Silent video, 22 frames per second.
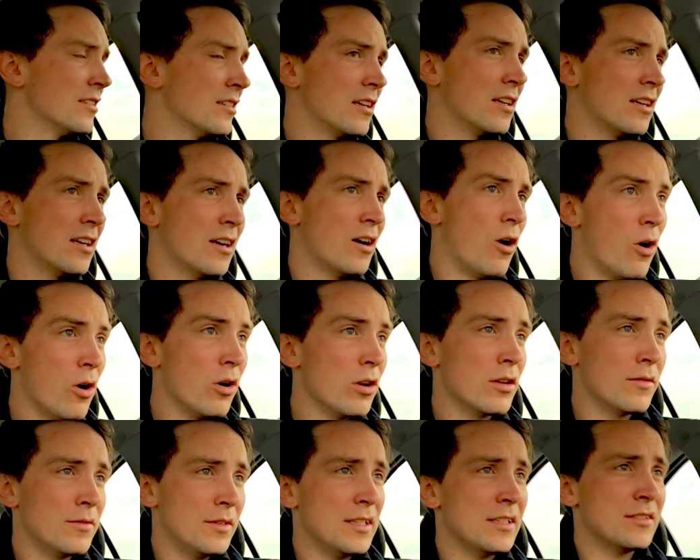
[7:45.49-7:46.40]

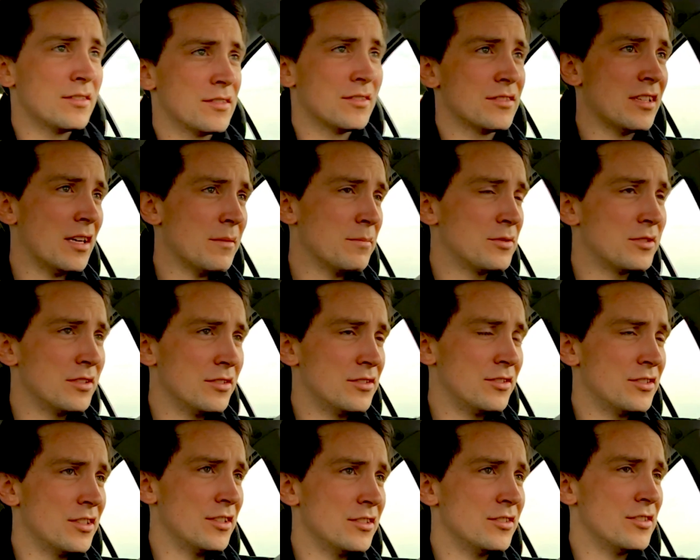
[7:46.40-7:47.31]
all of these
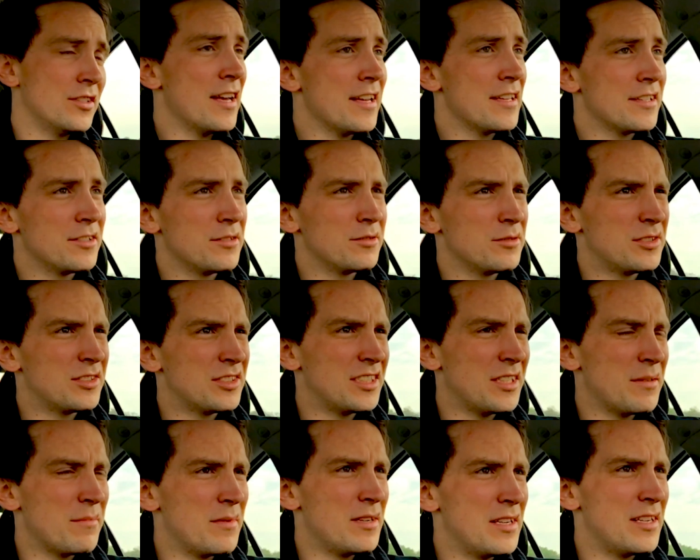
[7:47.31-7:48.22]
substances, they do
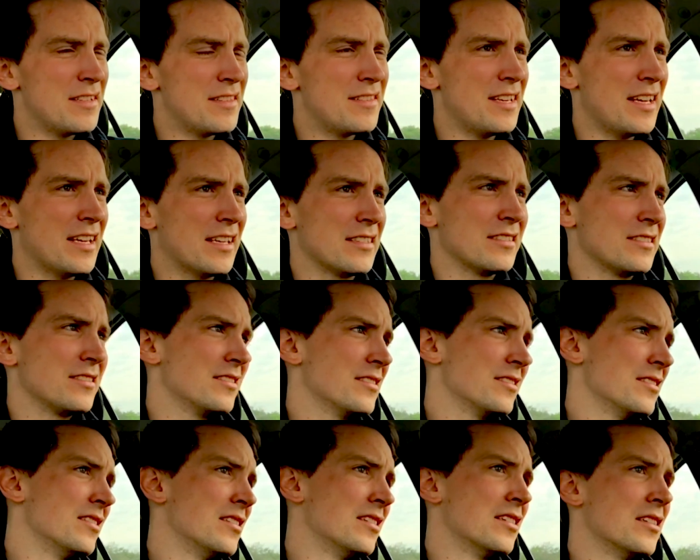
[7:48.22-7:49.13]
similar
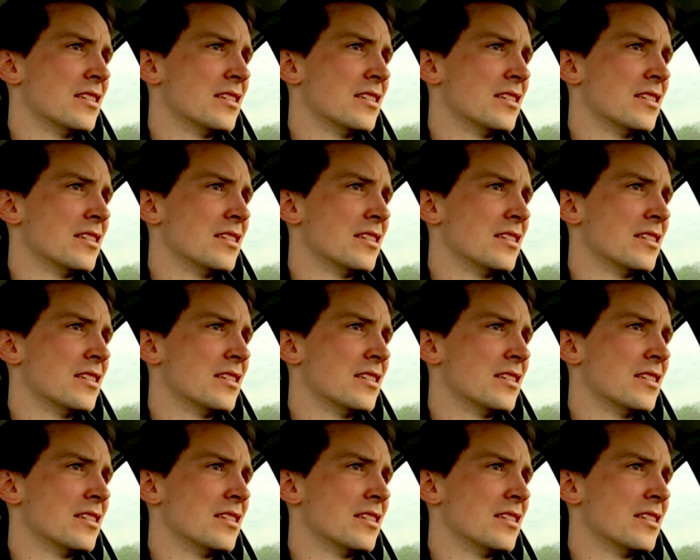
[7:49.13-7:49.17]
things.